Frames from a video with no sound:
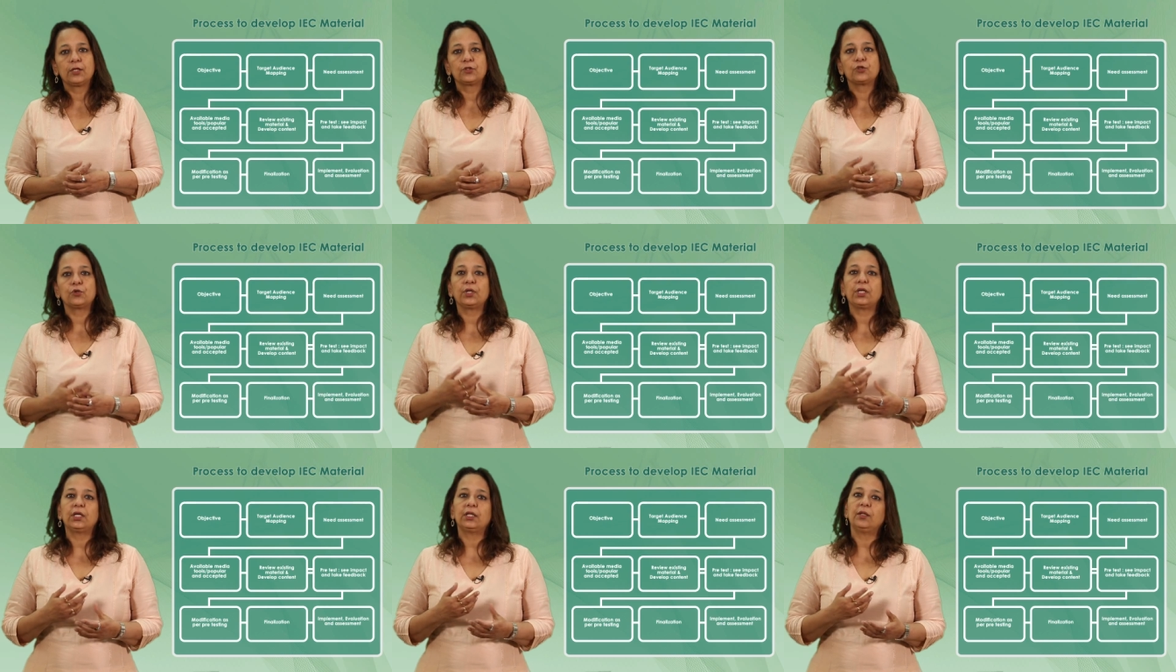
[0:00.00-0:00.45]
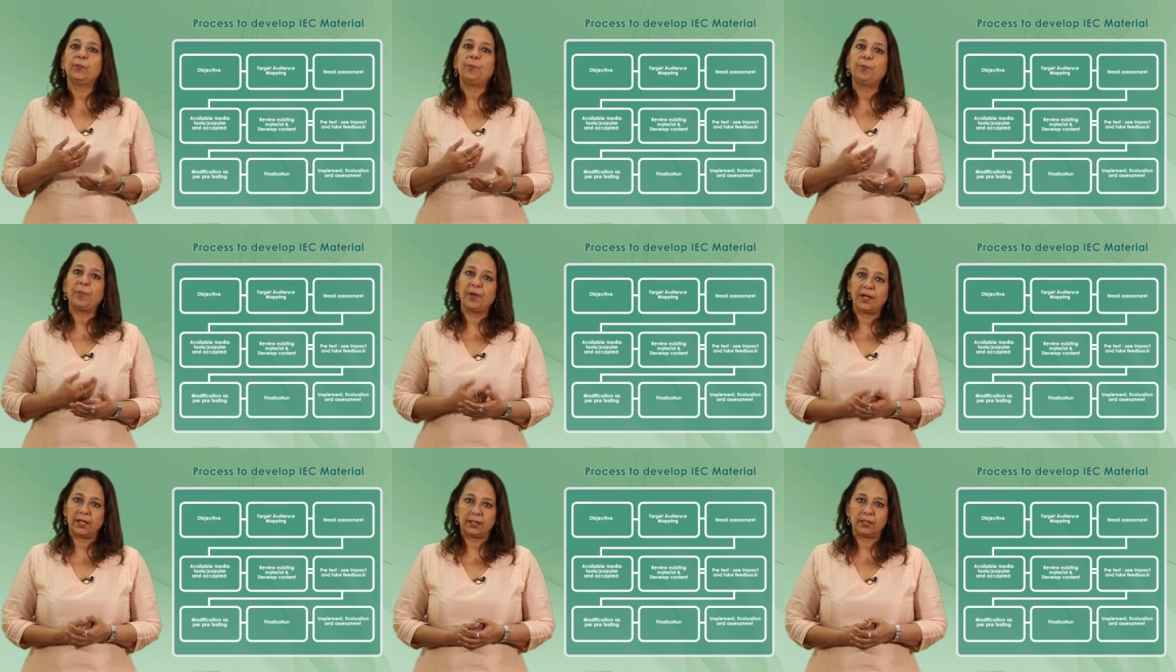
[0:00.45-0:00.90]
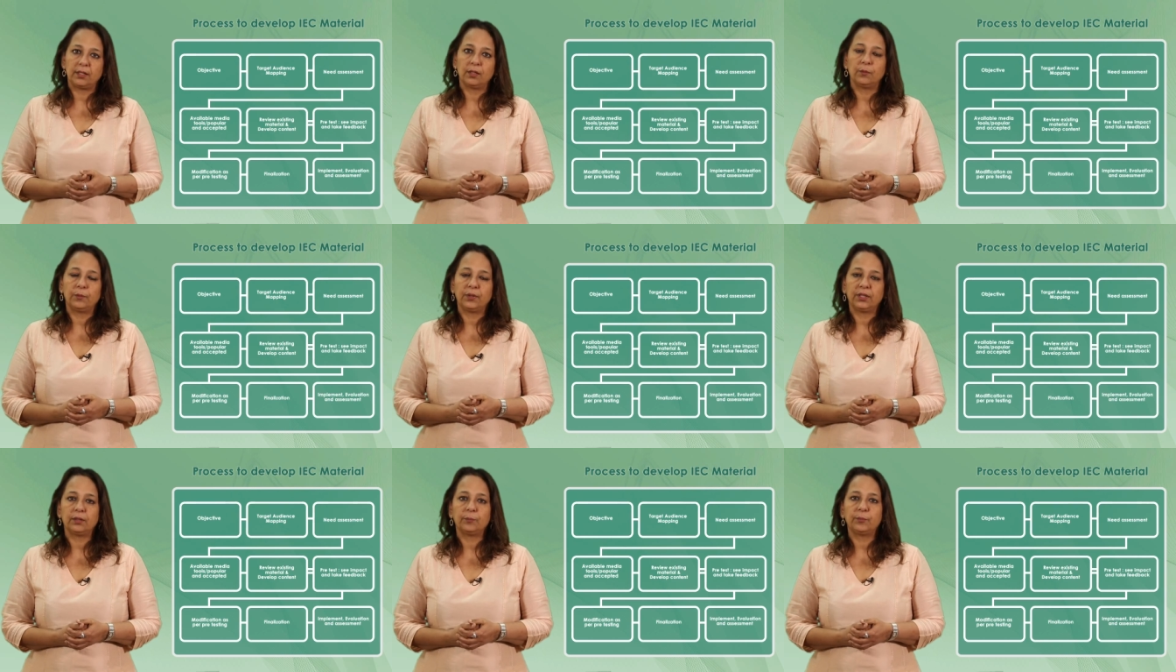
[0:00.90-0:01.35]
So you either
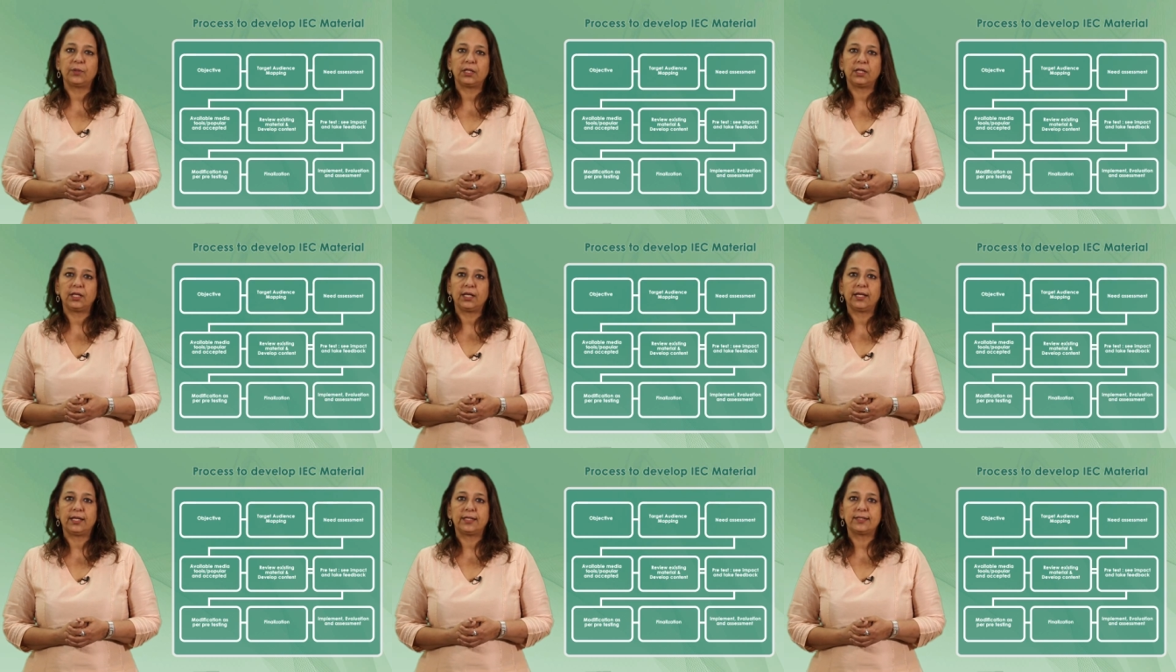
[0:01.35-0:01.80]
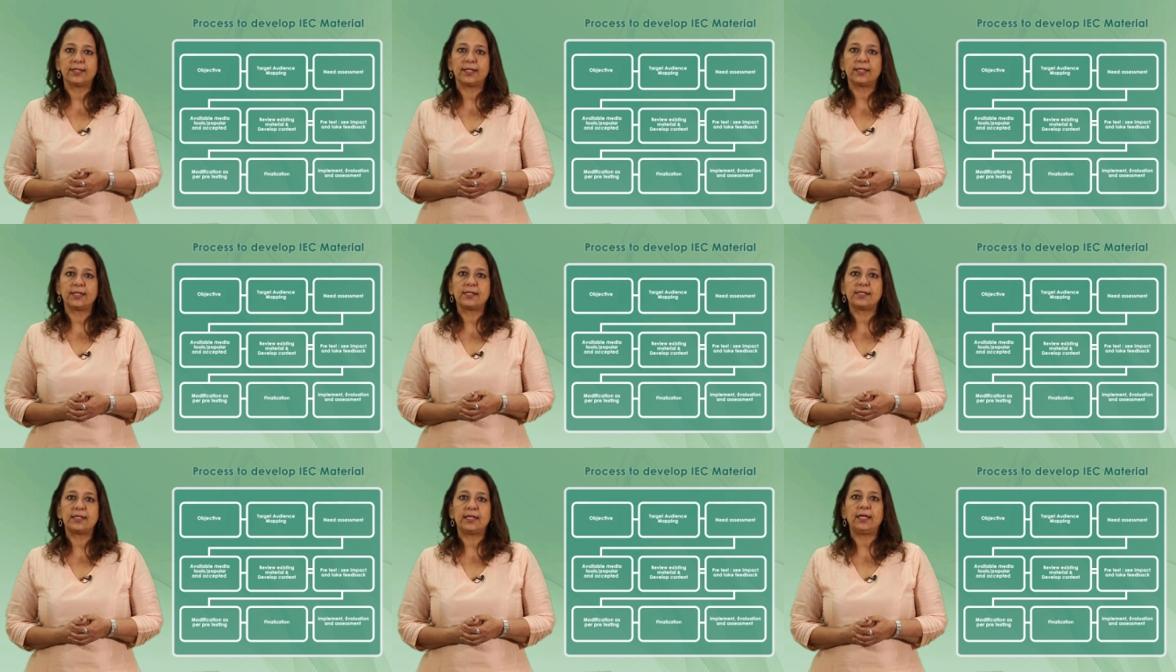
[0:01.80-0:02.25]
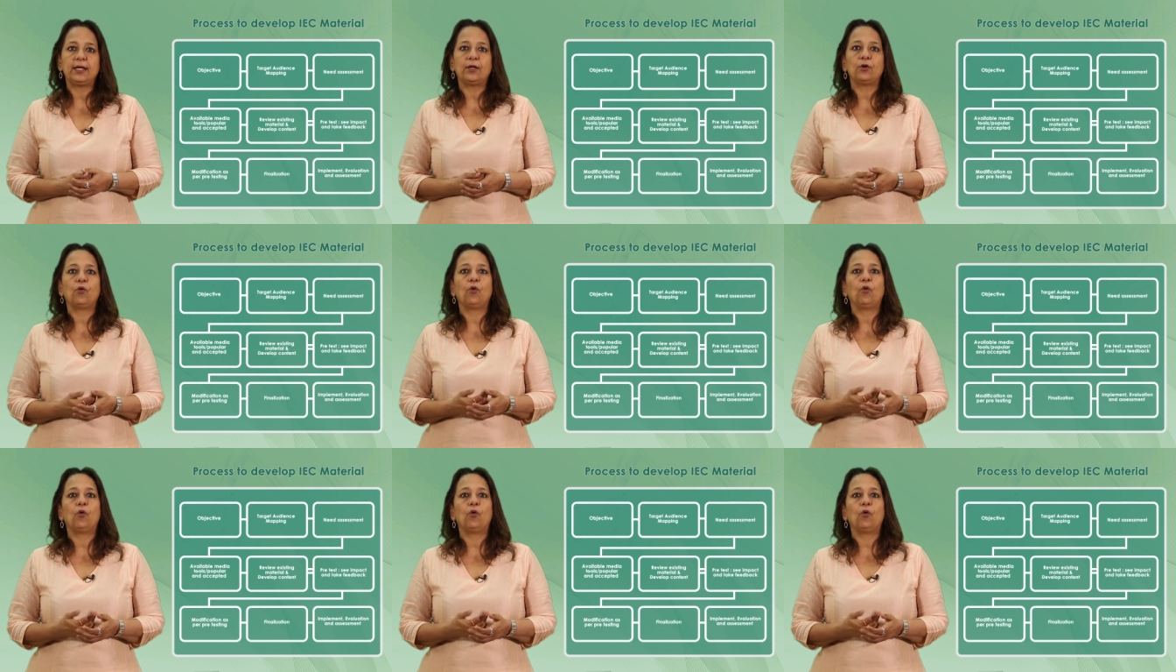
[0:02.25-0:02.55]
partner with a media agency,